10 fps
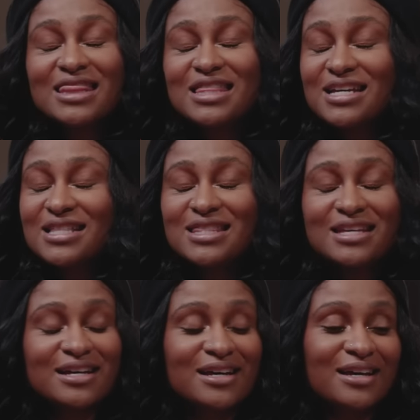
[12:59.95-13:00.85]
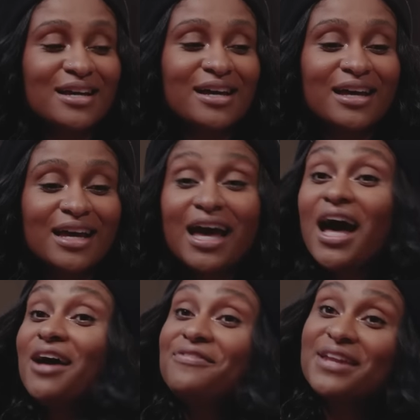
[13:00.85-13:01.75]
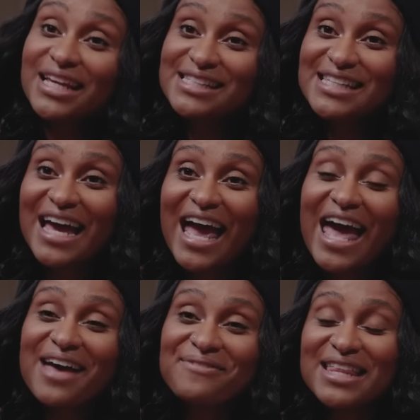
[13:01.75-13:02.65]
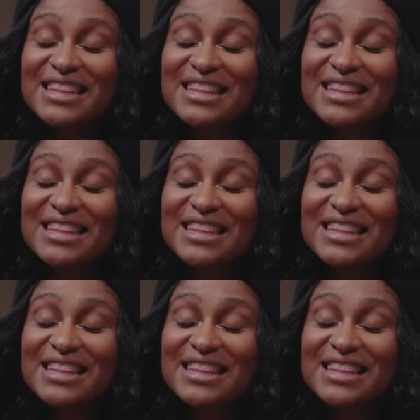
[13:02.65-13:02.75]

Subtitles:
the confidence that I have in